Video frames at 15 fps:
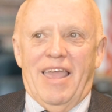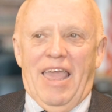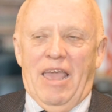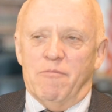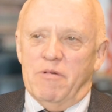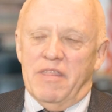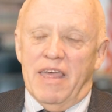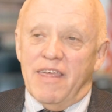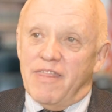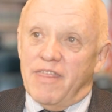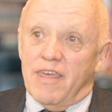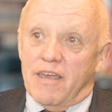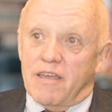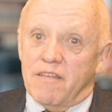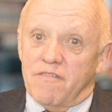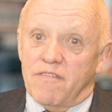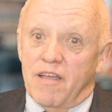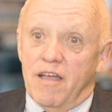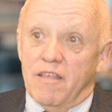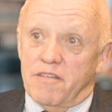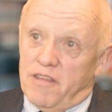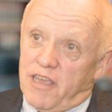And when they think
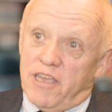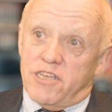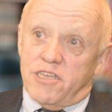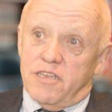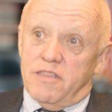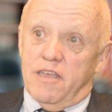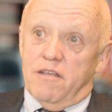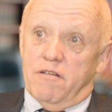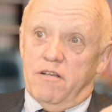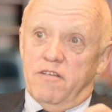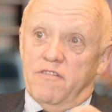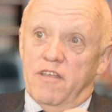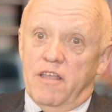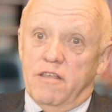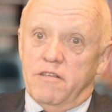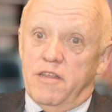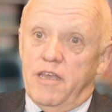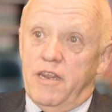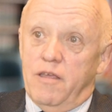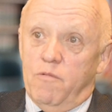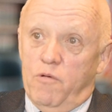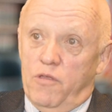consolidation, they're
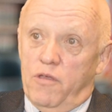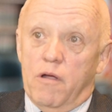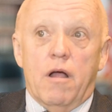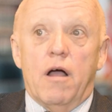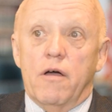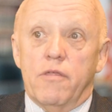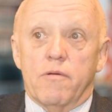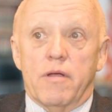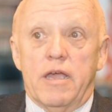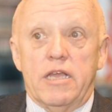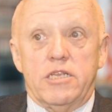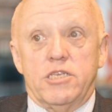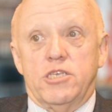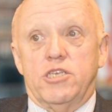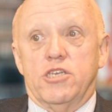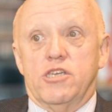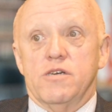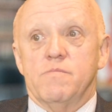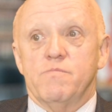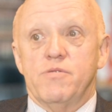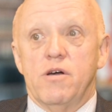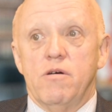consolidating with their other agency
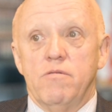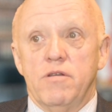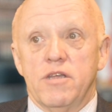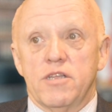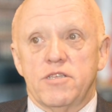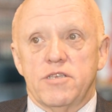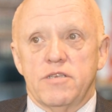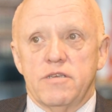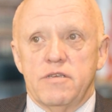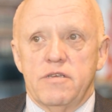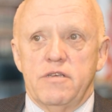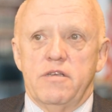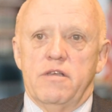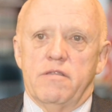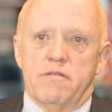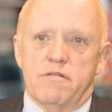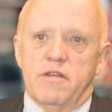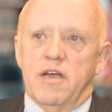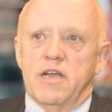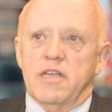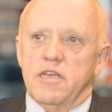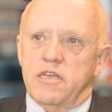components. They're
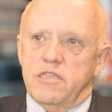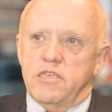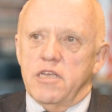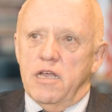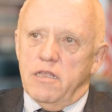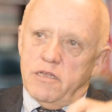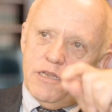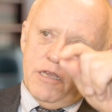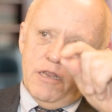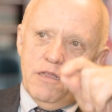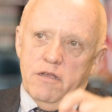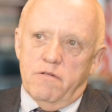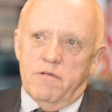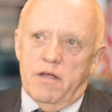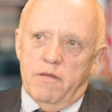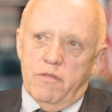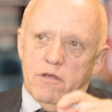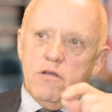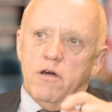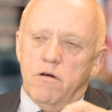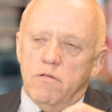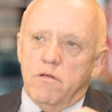not consolidating around the
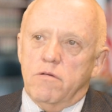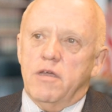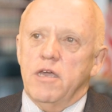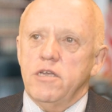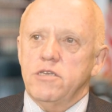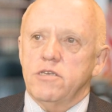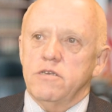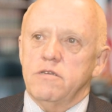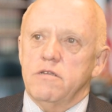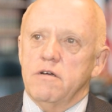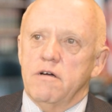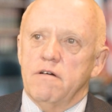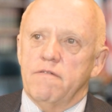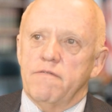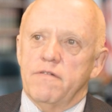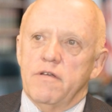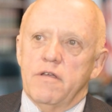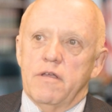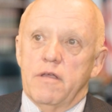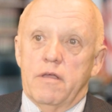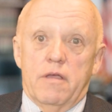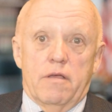co-location of
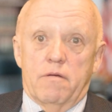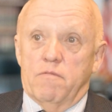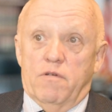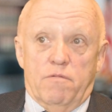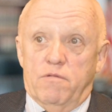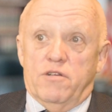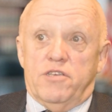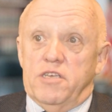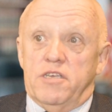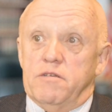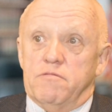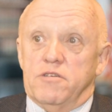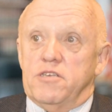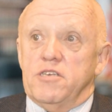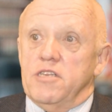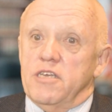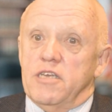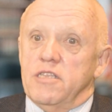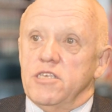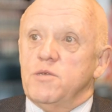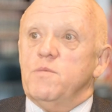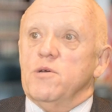we're sitting
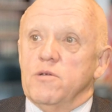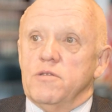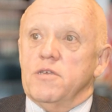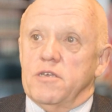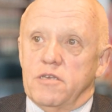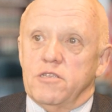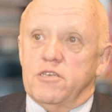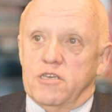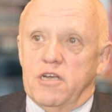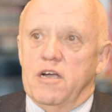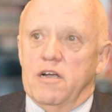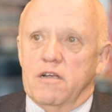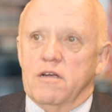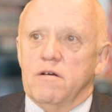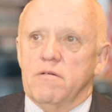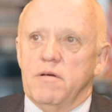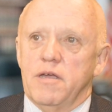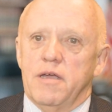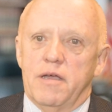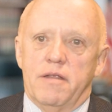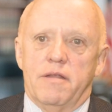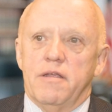in this building in Chicago,
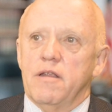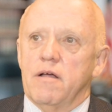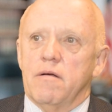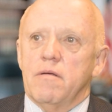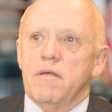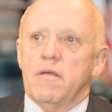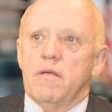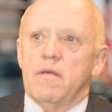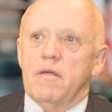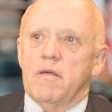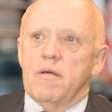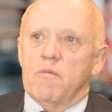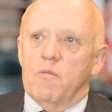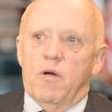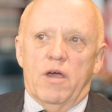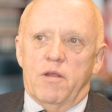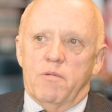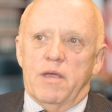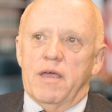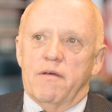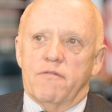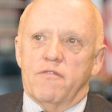and why do we
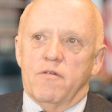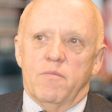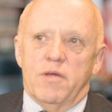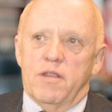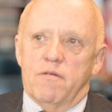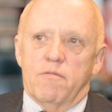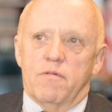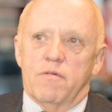have so many